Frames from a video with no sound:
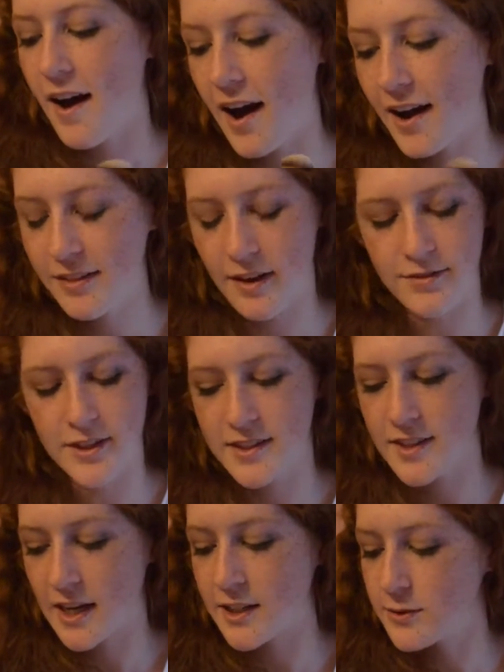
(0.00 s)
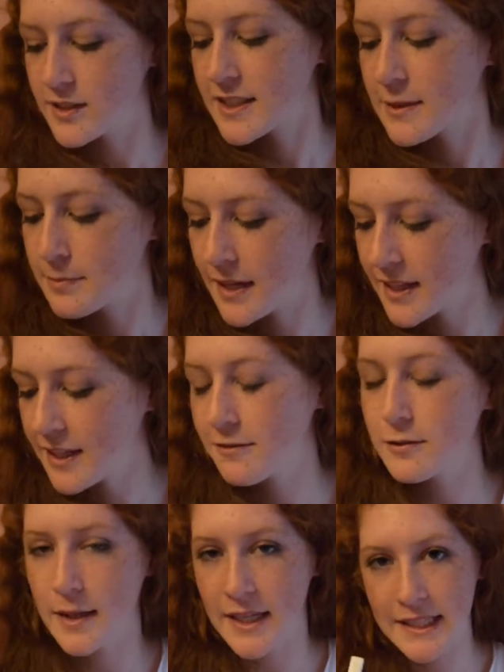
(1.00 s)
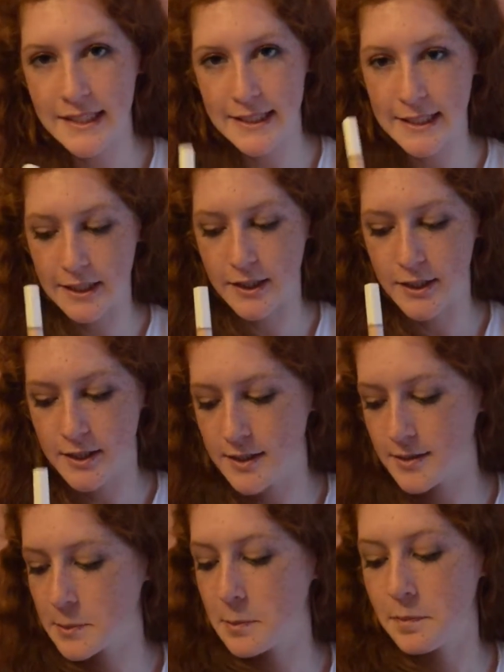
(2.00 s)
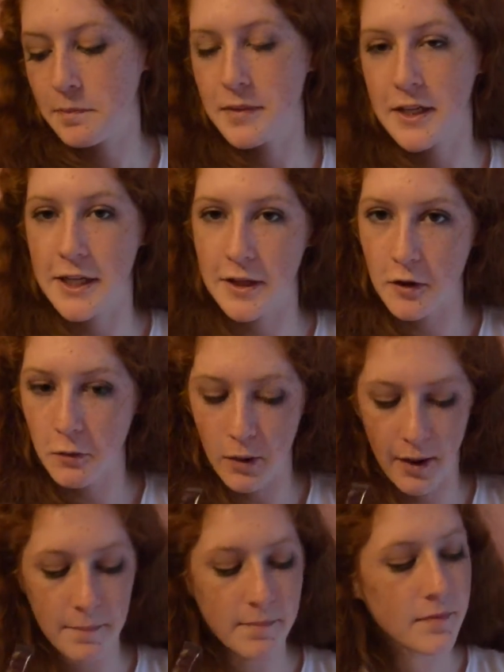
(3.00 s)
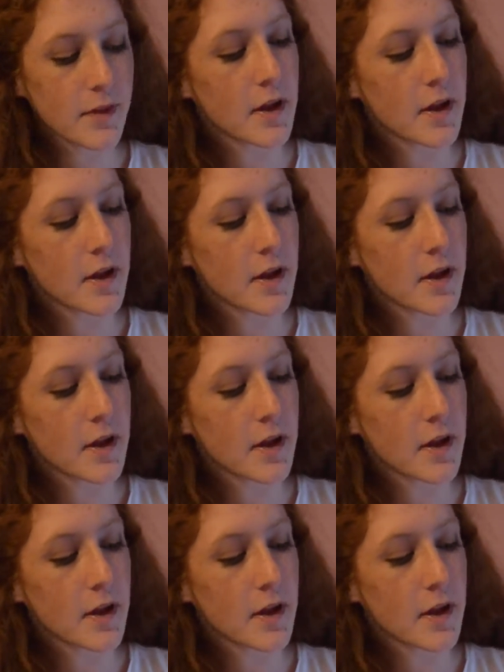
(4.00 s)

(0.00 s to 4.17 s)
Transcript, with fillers: I love this. I use this mainly for my concealers, either one.